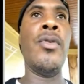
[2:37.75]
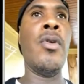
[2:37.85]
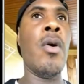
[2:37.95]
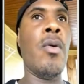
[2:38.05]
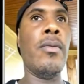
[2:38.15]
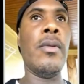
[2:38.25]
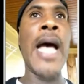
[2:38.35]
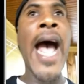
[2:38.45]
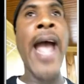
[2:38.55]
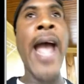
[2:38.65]
the
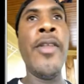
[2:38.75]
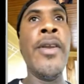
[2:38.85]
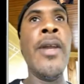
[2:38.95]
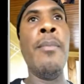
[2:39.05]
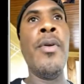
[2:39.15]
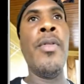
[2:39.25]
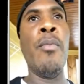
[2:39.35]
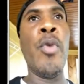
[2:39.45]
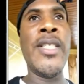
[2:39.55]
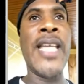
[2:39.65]
higher the number, the
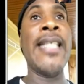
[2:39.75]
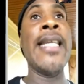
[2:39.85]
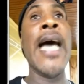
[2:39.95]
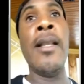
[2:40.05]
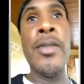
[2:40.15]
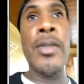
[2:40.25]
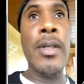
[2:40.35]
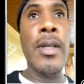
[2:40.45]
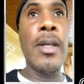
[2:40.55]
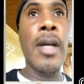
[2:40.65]
more
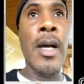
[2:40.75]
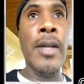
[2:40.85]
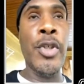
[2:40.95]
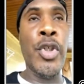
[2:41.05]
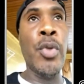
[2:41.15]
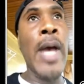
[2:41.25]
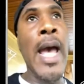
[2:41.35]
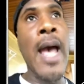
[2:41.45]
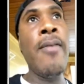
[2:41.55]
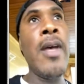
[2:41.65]
technology the shoe have.